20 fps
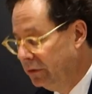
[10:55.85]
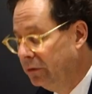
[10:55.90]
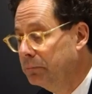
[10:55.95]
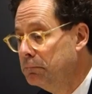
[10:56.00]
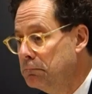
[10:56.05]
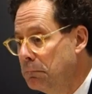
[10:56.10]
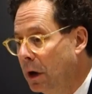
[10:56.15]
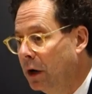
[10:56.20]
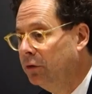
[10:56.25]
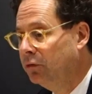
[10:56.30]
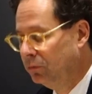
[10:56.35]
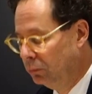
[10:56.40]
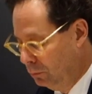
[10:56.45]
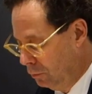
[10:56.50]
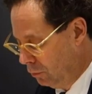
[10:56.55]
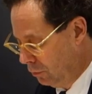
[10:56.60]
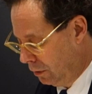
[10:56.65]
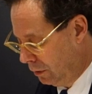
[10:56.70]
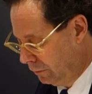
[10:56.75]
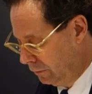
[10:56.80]
is much
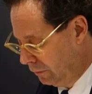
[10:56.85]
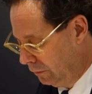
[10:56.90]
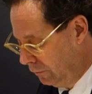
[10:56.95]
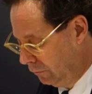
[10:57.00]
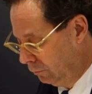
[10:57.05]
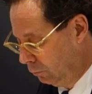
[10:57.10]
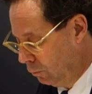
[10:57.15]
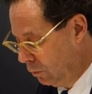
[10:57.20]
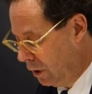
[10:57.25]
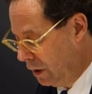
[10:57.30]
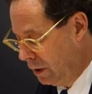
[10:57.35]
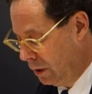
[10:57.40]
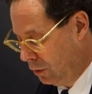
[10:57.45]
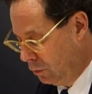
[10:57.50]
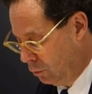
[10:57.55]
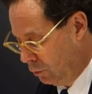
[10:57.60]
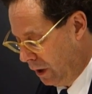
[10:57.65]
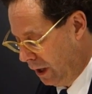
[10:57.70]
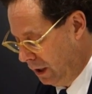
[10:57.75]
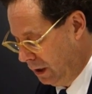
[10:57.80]
more than this
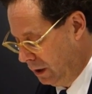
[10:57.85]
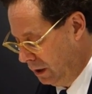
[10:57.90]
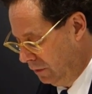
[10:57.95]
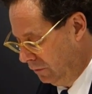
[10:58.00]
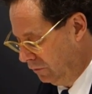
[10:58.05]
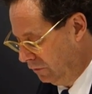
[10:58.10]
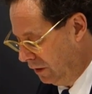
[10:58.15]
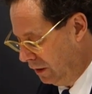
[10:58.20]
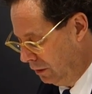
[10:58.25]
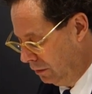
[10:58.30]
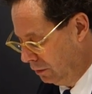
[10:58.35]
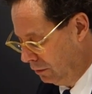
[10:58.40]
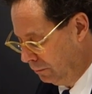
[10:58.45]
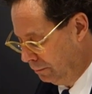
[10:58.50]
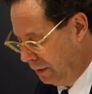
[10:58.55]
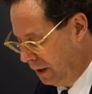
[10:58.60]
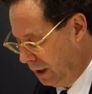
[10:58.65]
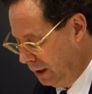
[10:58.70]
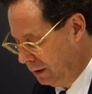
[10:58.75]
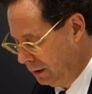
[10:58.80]
one great singular
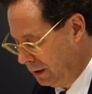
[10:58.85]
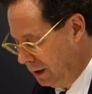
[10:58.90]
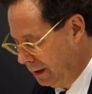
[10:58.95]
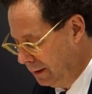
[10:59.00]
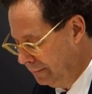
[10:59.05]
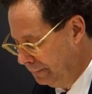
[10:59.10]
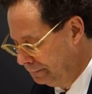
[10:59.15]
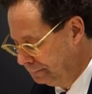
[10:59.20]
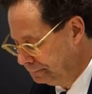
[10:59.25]
painting.